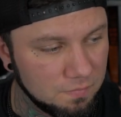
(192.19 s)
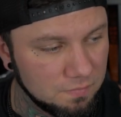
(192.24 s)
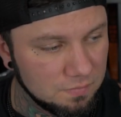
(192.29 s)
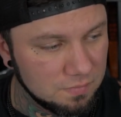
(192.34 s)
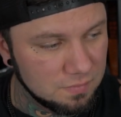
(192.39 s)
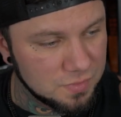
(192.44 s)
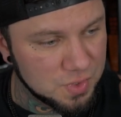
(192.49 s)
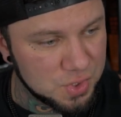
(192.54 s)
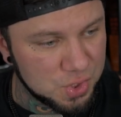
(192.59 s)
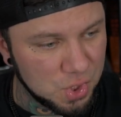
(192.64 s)

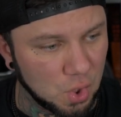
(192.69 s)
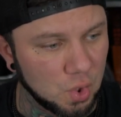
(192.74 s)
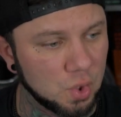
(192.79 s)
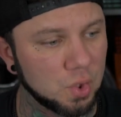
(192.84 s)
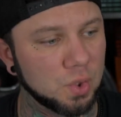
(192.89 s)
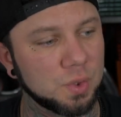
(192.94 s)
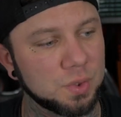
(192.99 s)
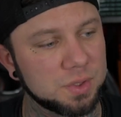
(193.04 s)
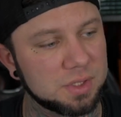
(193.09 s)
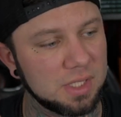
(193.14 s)

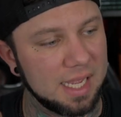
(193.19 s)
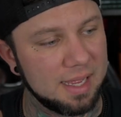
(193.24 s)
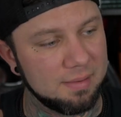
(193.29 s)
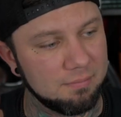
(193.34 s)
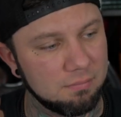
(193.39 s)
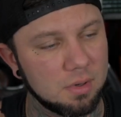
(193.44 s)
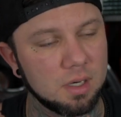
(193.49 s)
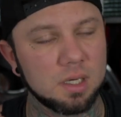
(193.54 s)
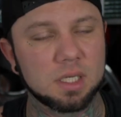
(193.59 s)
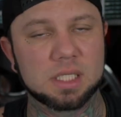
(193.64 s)
sold and
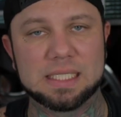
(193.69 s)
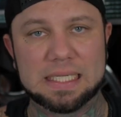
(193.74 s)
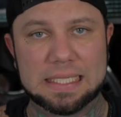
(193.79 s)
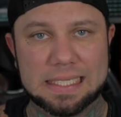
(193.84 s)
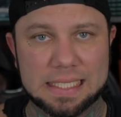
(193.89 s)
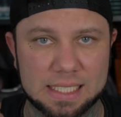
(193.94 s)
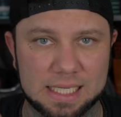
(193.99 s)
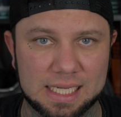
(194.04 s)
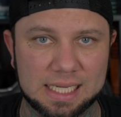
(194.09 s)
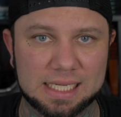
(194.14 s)

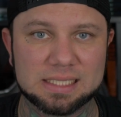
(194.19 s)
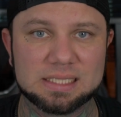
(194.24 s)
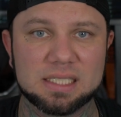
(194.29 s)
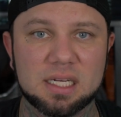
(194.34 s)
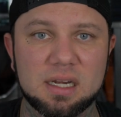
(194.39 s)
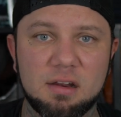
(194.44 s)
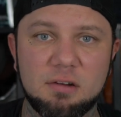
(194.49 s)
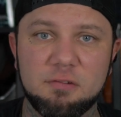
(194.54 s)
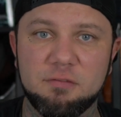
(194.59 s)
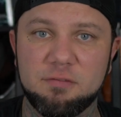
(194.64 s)
marketed as
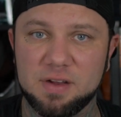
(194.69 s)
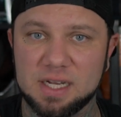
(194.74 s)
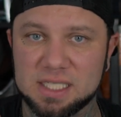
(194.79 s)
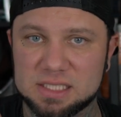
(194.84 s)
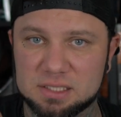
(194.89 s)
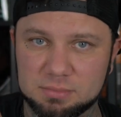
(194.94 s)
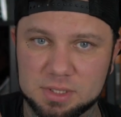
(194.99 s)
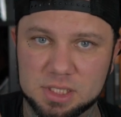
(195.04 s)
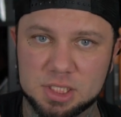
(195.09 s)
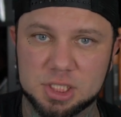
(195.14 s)
an
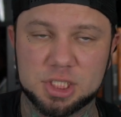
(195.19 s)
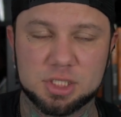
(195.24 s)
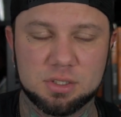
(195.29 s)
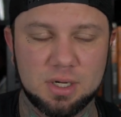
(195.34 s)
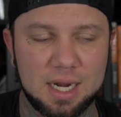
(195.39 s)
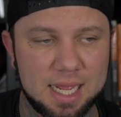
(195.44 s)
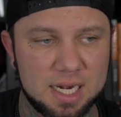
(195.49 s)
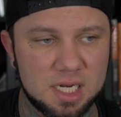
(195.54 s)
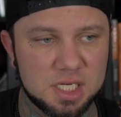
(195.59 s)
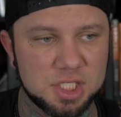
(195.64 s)
investment
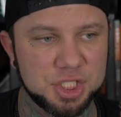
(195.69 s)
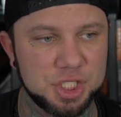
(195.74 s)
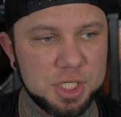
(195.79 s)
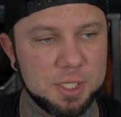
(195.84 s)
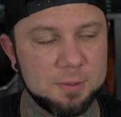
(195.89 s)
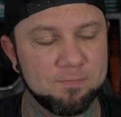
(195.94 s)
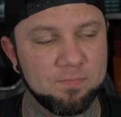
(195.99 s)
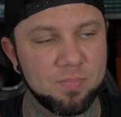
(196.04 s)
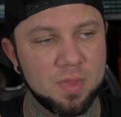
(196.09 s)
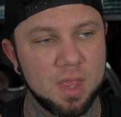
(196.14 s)
strategy.